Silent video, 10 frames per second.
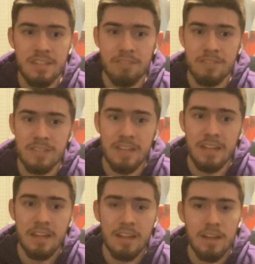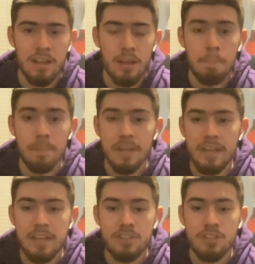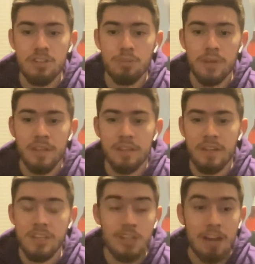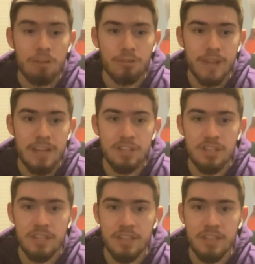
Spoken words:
There was a big issue with shot creation.